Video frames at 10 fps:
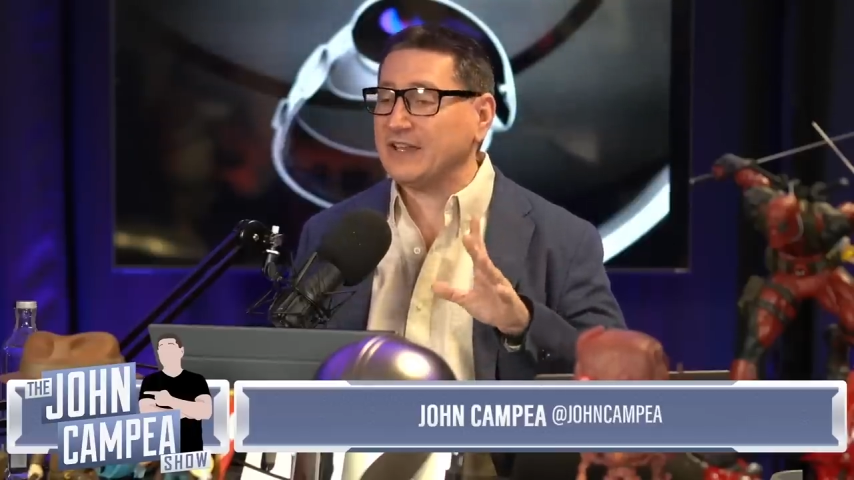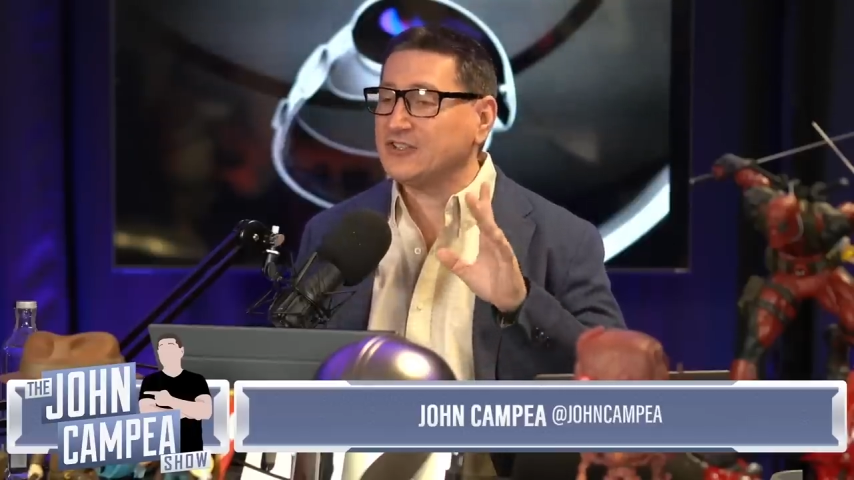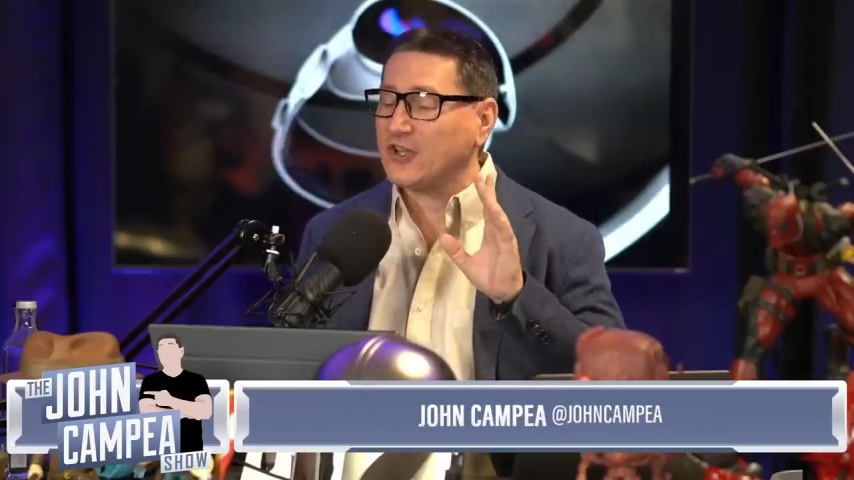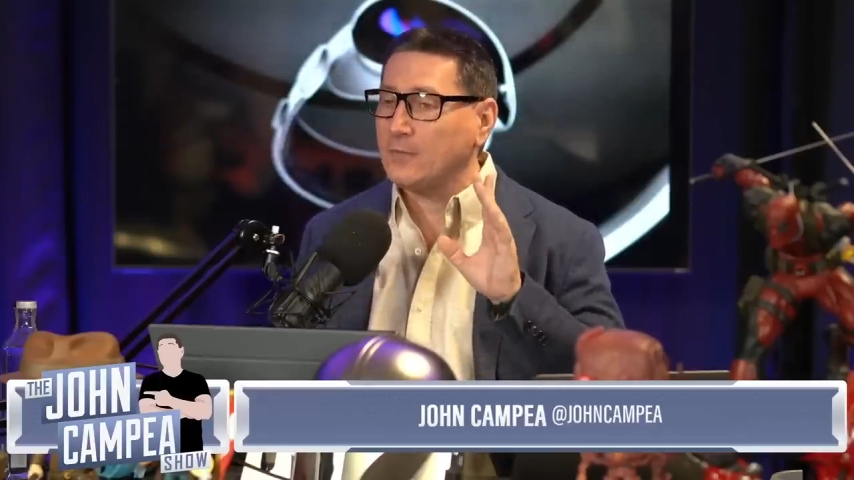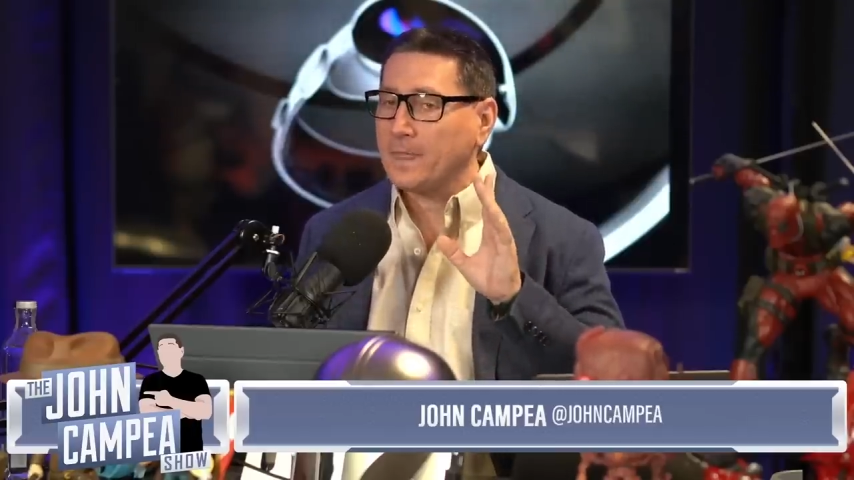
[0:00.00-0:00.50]
And
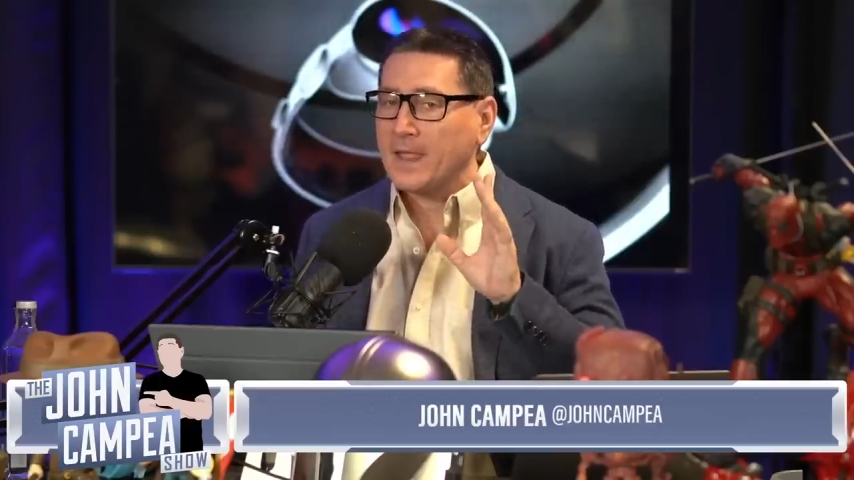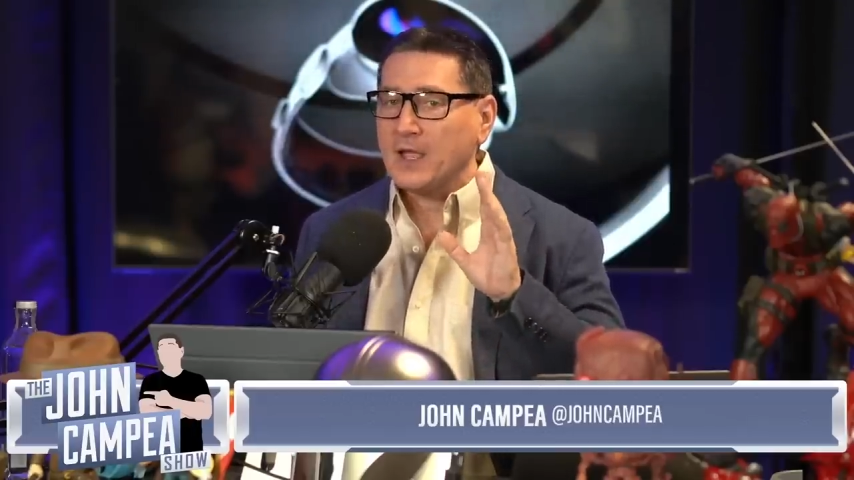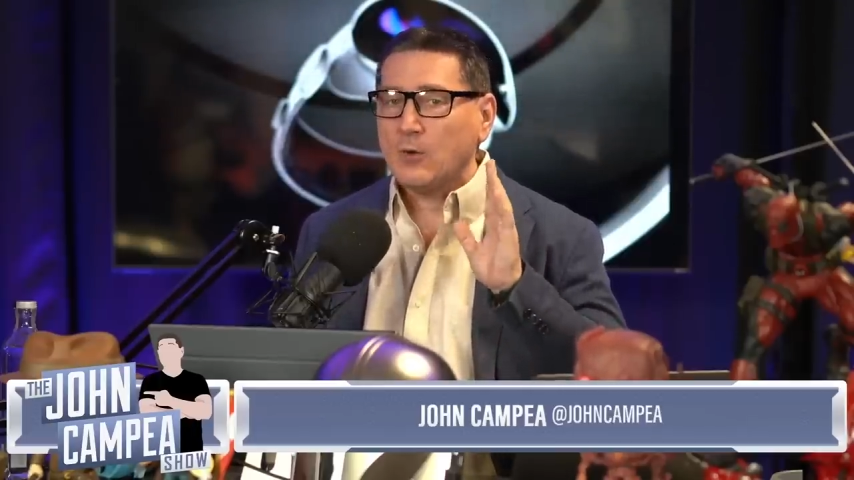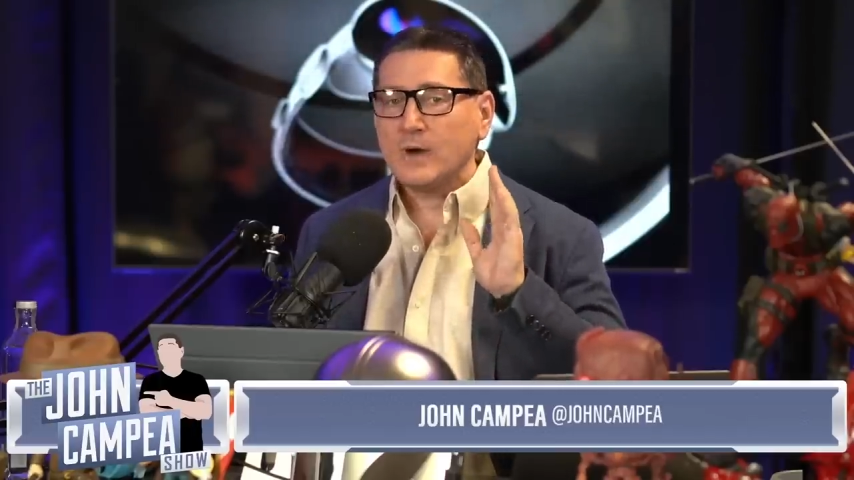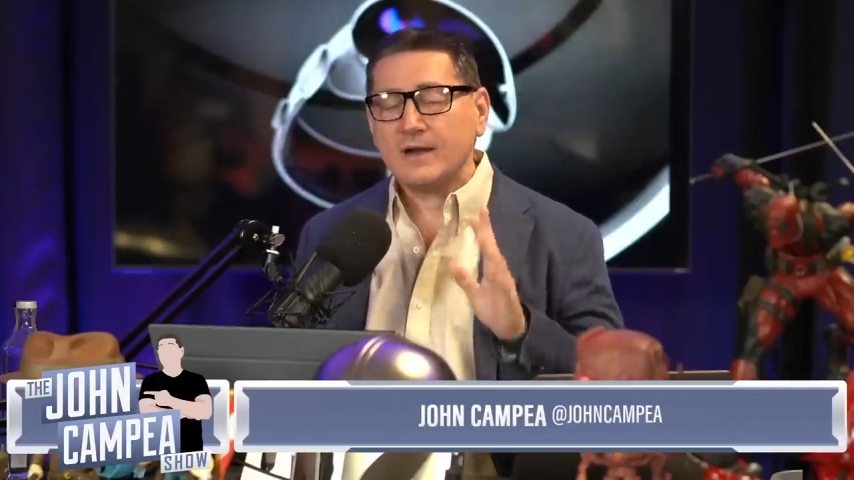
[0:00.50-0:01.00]
so
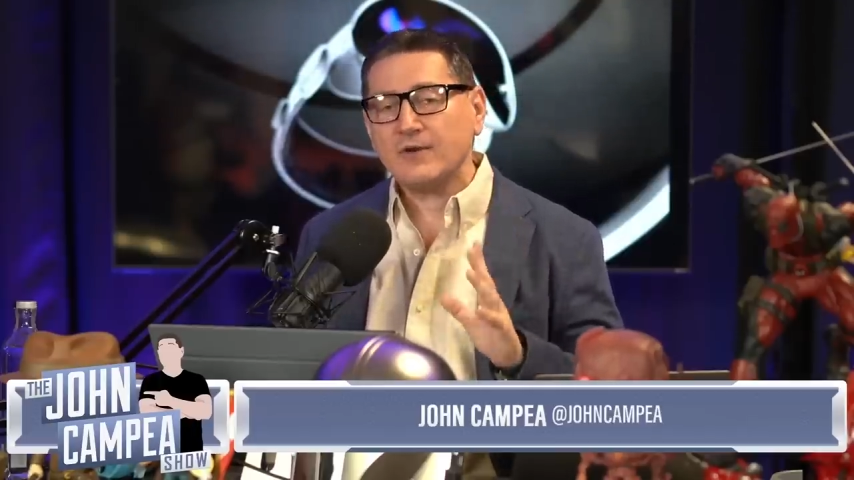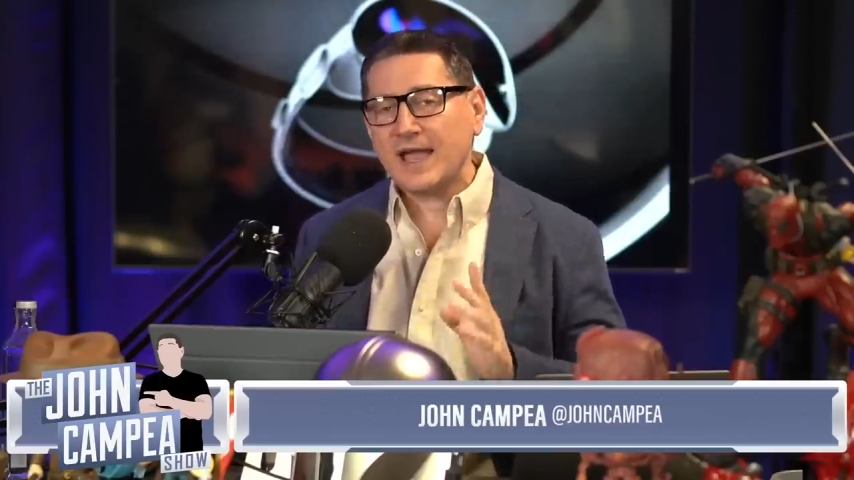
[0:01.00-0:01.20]
whenever